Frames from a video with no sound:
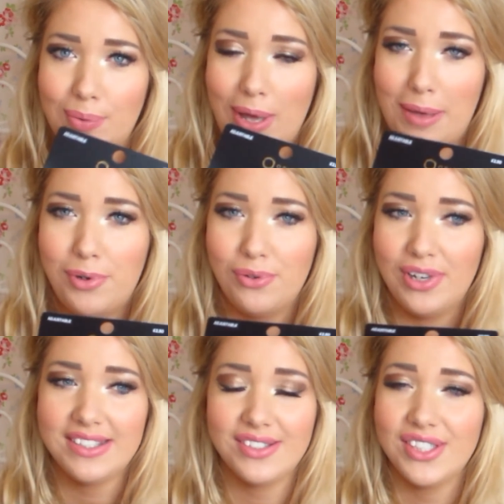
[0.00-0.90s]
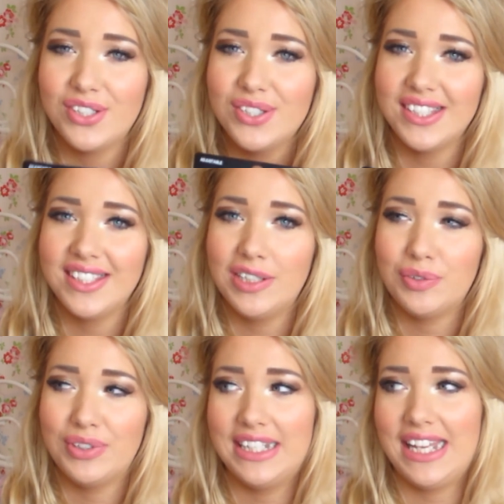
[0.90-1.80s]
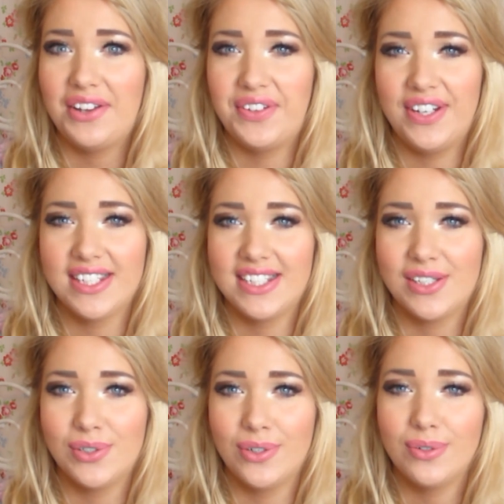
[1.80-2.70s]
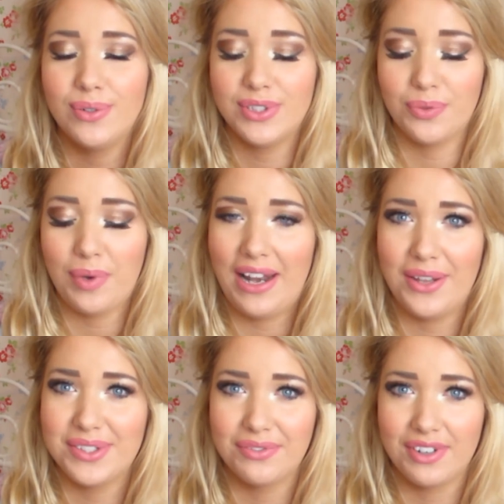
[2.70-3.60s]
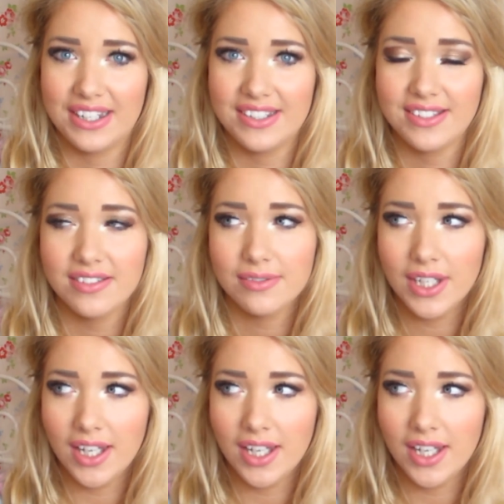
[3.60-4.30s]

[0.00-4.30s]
wear more rings because I just think they look really effortlessly cool to wear loads of rings.